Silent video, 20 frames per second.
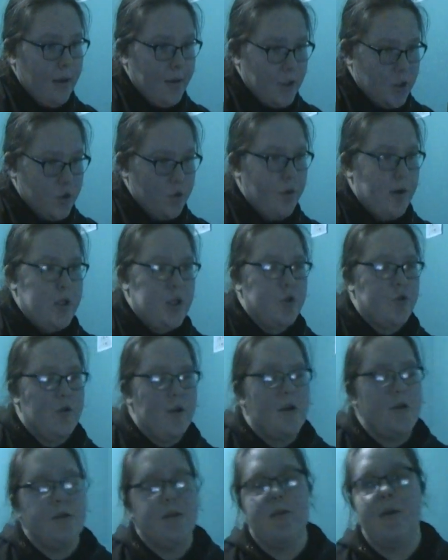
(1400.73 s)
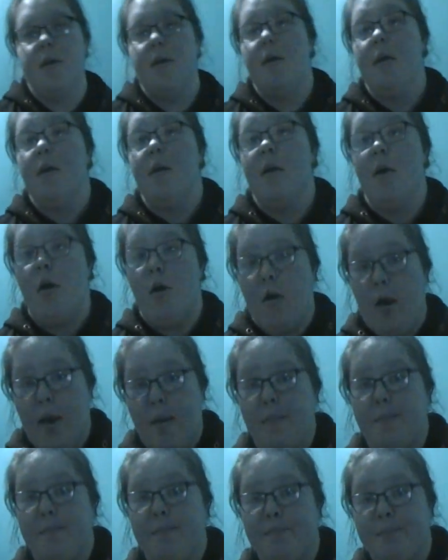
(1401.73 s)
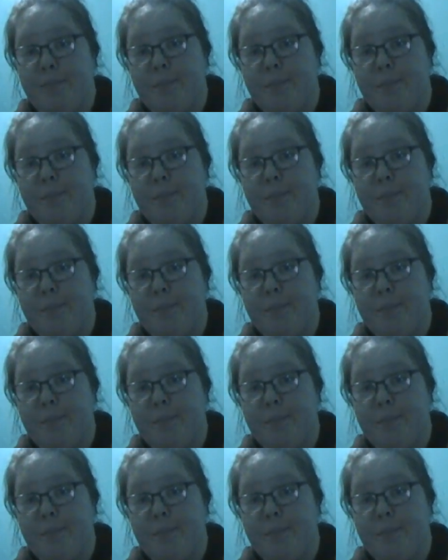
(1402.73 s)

Yeah, Terrestrious. Okay,